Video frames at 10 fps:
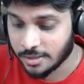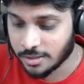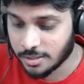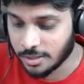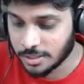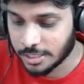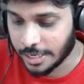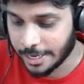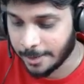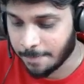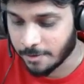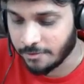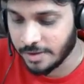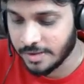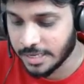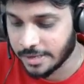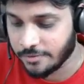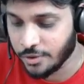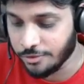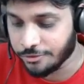Third time, we will give
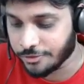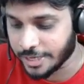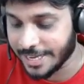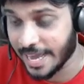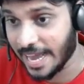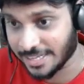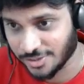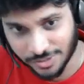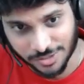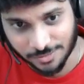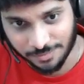you free access,